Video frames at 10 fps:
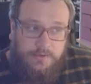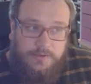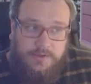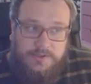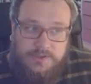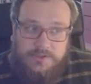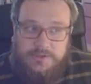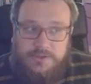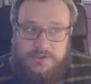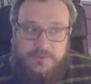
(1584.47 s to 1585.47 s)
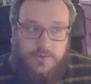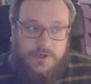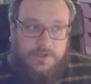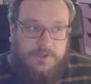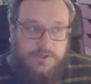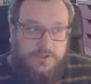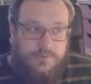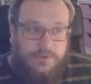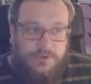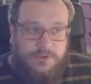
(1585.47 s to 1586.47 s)
this is one of the
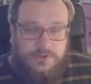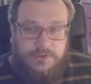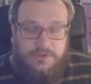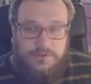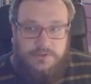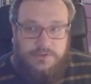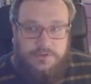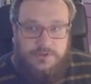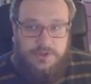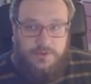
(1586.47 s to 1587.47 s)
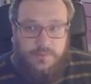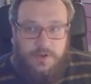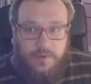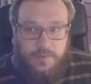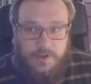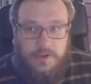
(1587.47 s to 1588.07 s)
systems that's going to be up there.